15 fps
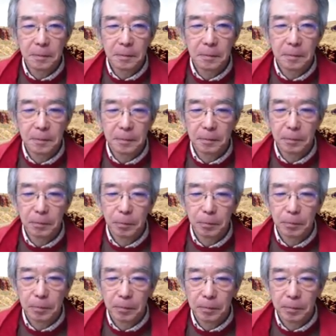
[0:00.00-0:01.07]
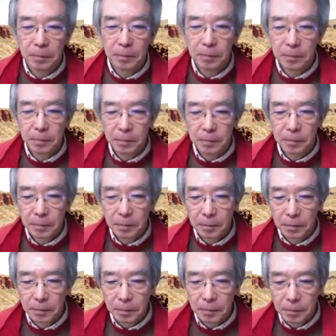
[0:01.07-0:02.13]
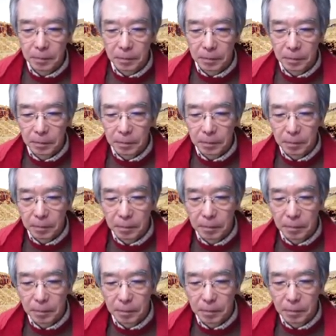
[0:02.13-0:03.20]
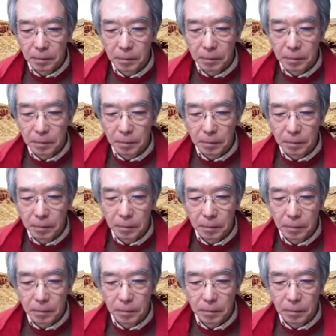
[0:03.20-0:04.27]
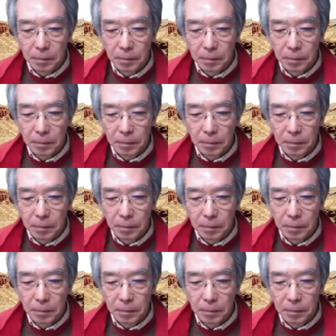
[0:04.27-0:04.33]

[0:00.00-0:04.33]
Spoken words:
(silent)